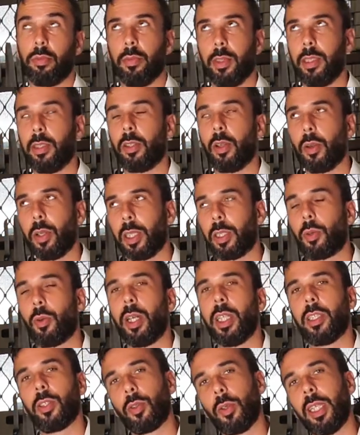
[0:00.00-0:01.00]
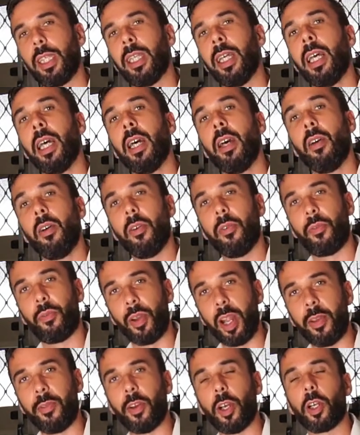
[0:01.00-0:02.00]
it's always quite sweet,
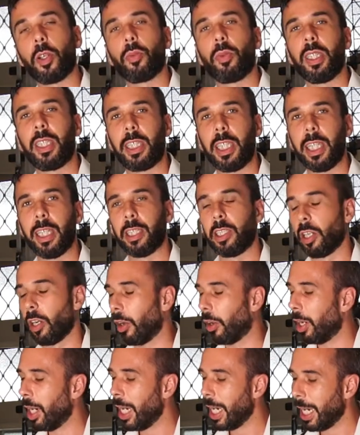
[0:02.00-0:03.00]
flavored with ginger.